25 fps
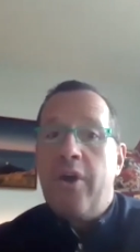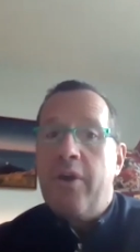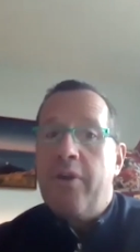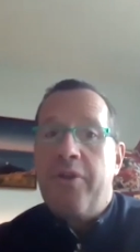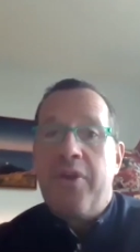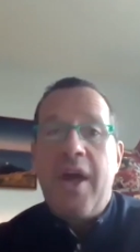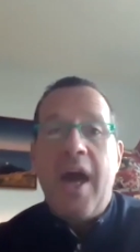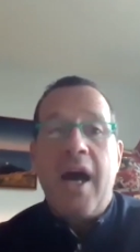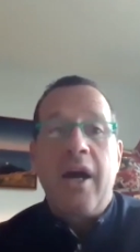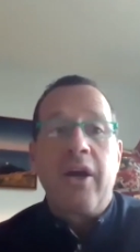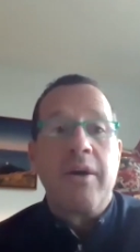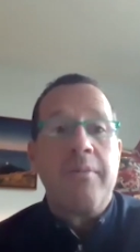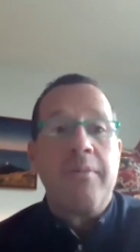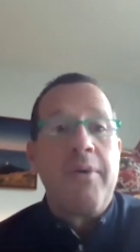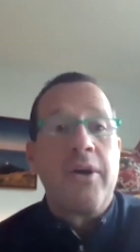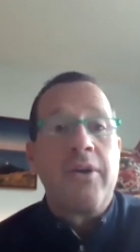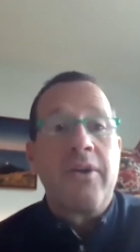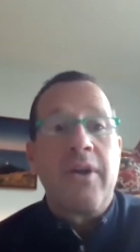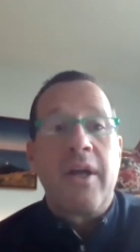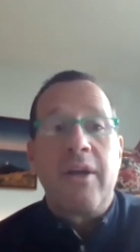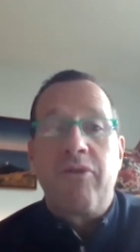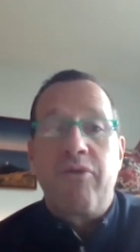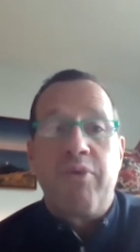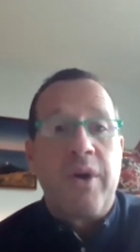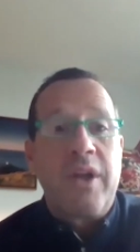The argument
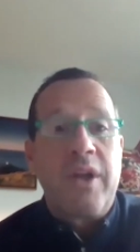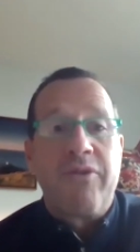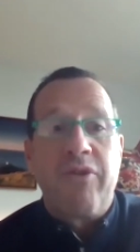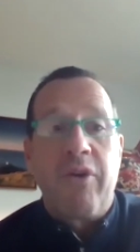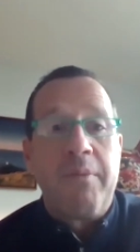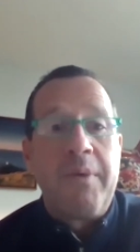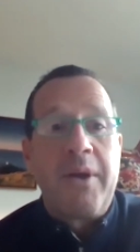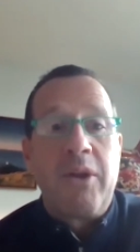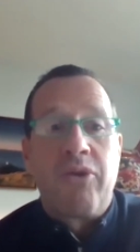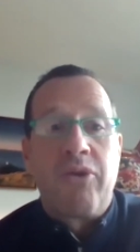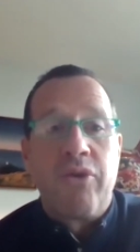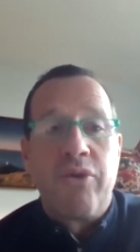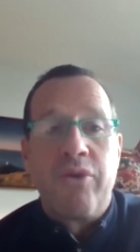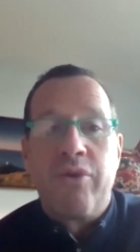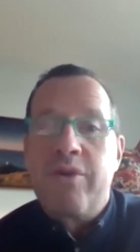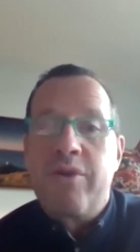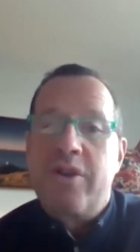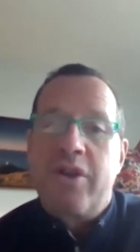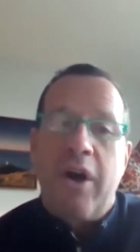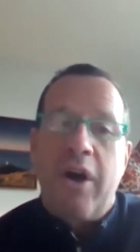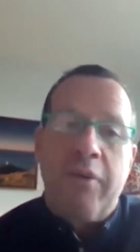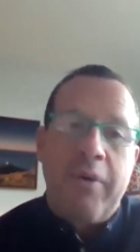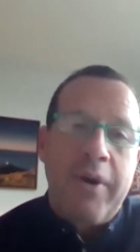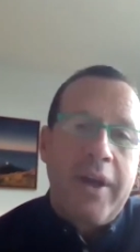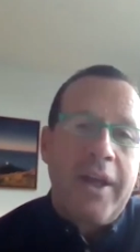that transforms into,
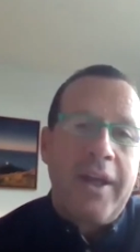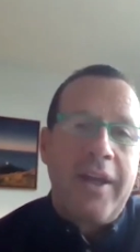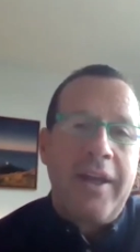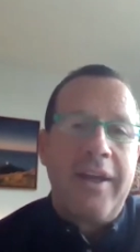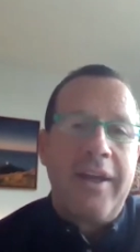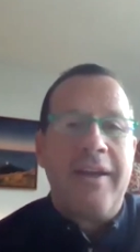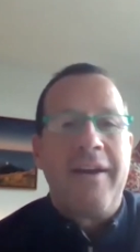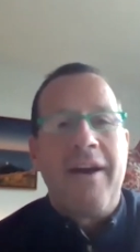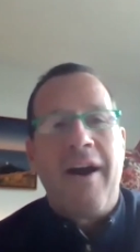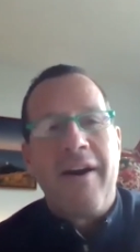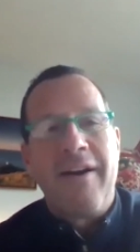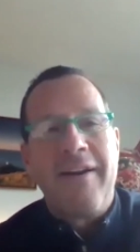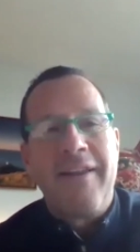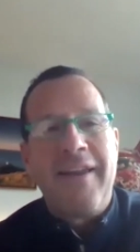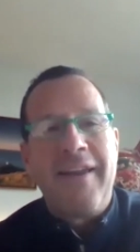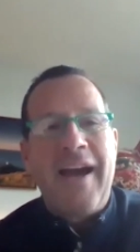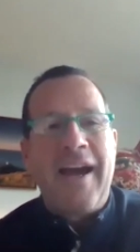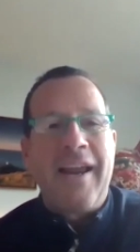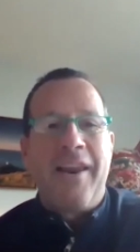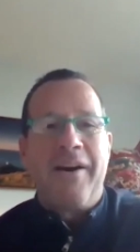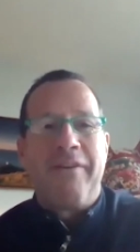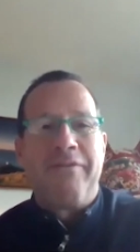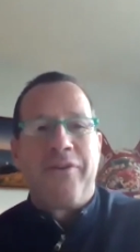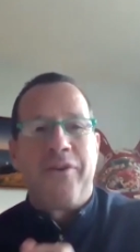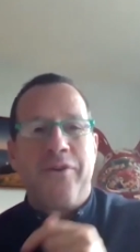sorry, honey, I
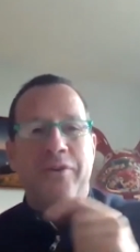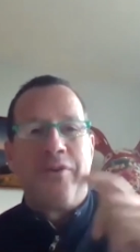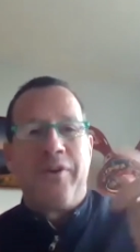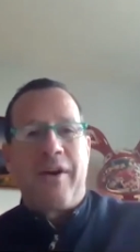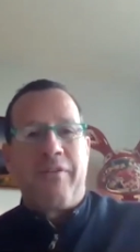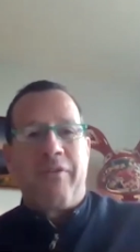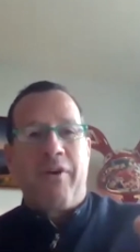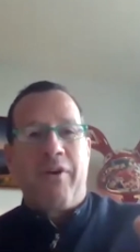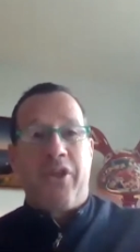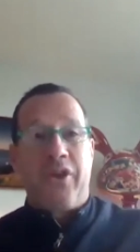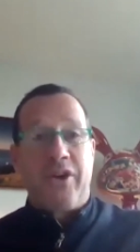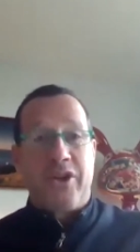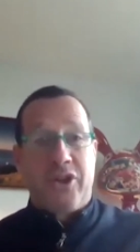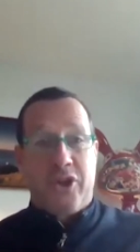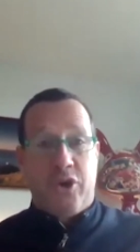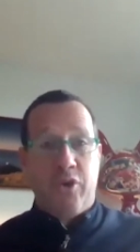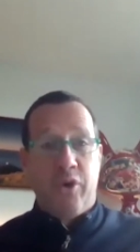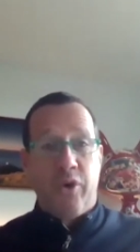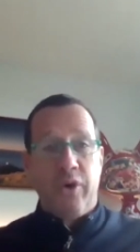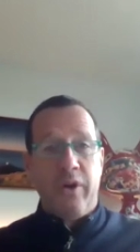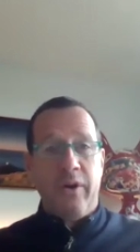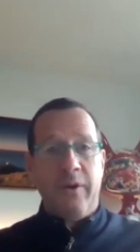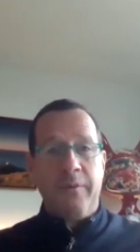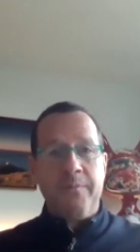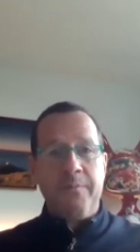love you, everything's
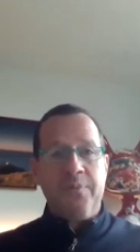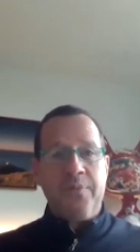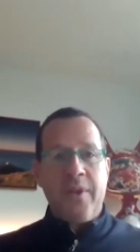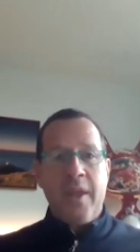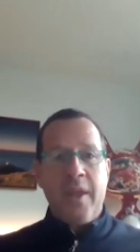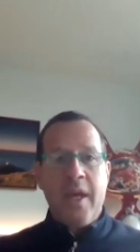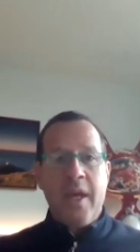cool.